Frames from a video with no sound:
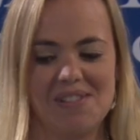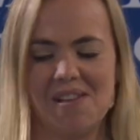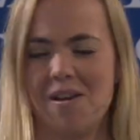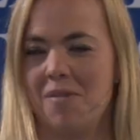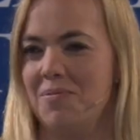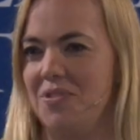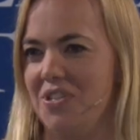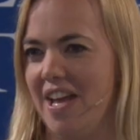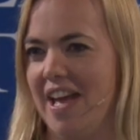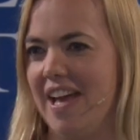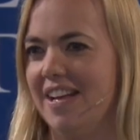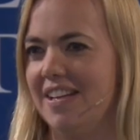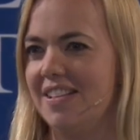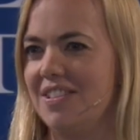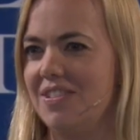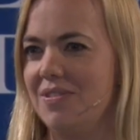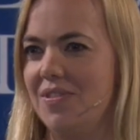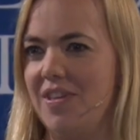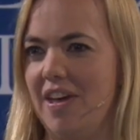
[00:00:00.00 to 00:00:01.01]

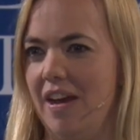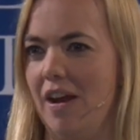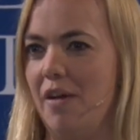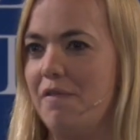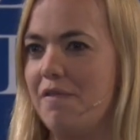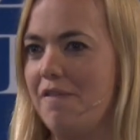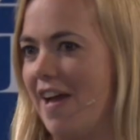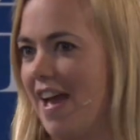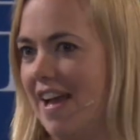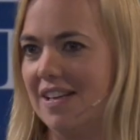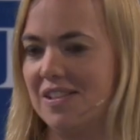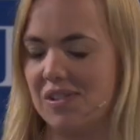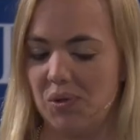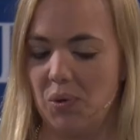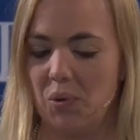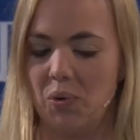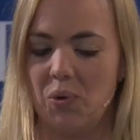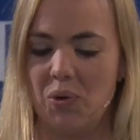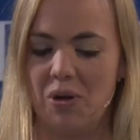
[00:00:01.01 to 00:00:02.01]
subject that
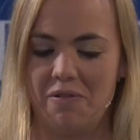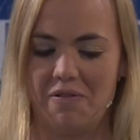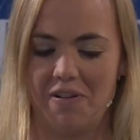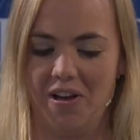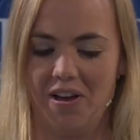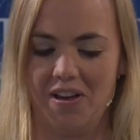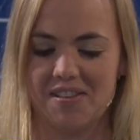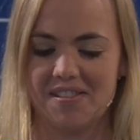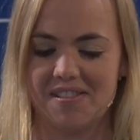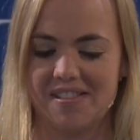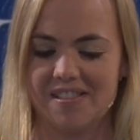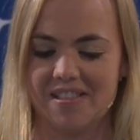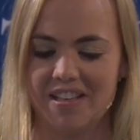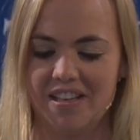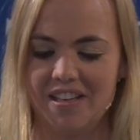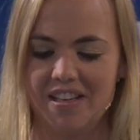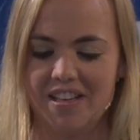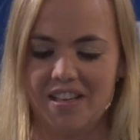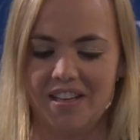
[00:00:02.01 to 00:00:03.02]
affects all of us.
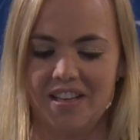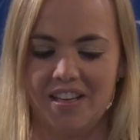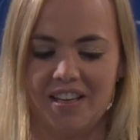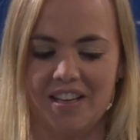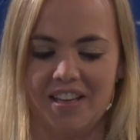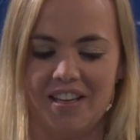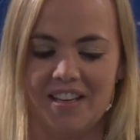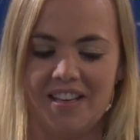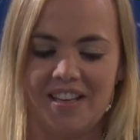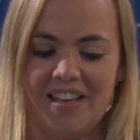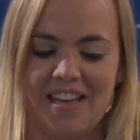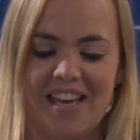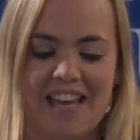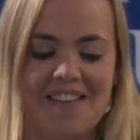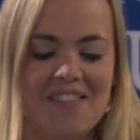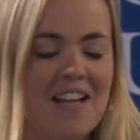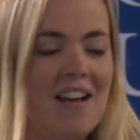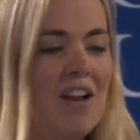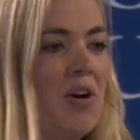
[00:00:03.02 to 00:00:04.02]

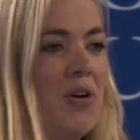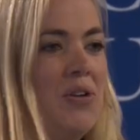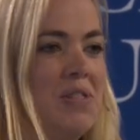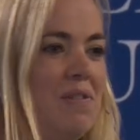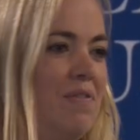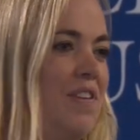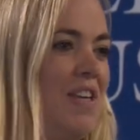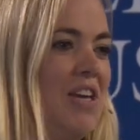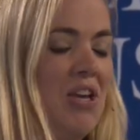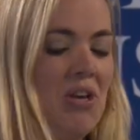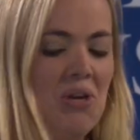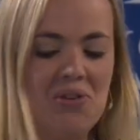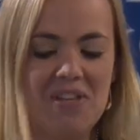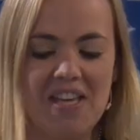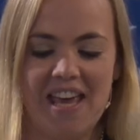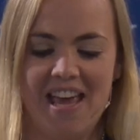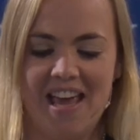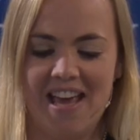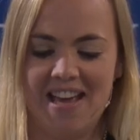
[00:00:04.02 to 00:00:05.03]
In the last few
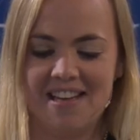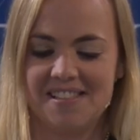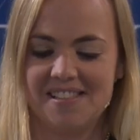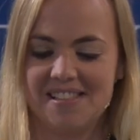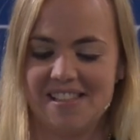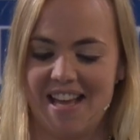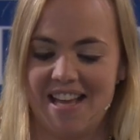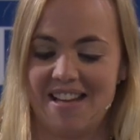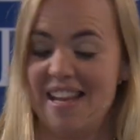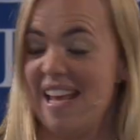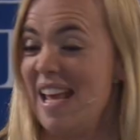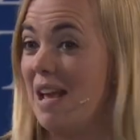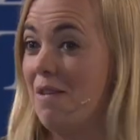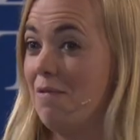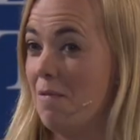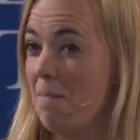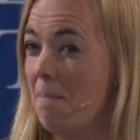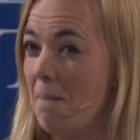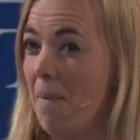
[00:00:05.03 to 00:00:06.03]
years and
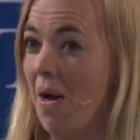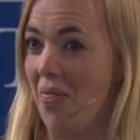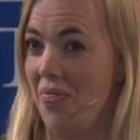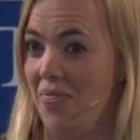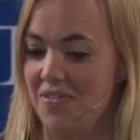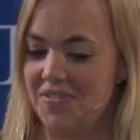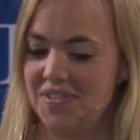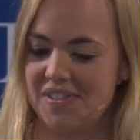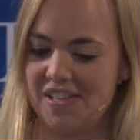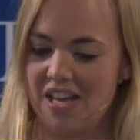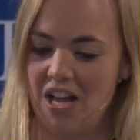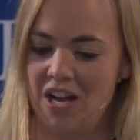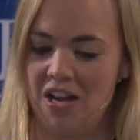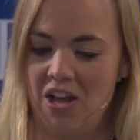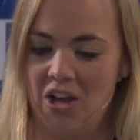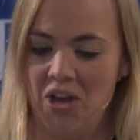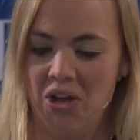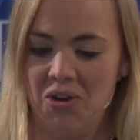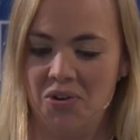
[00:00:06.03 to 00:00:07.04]
even months
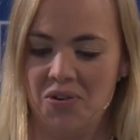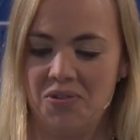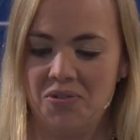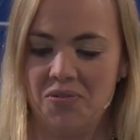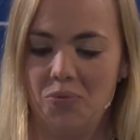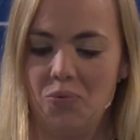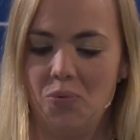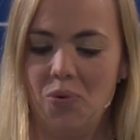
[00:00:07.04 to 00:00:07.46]
alone,